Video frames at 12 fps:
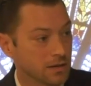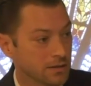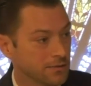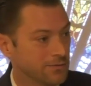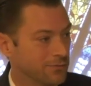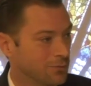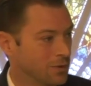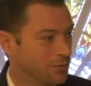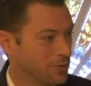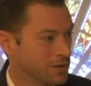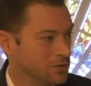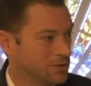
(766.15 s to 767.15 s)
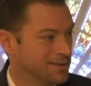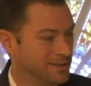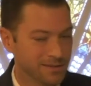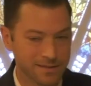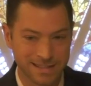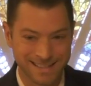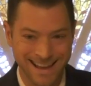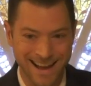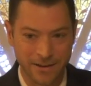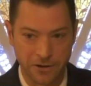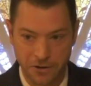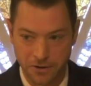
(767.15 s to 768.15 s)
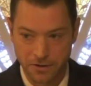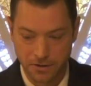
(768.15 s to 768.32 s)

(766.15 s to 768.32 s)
of what we should desire.